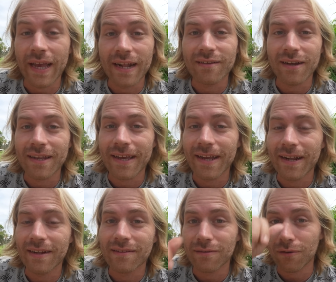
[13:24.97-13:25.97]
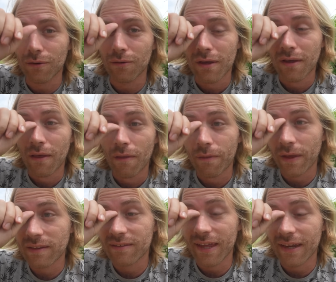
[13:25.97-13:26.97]
Elterngeld, you know,
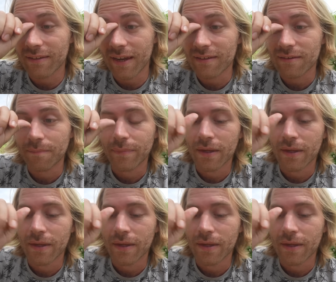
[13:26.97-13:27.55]
things like that.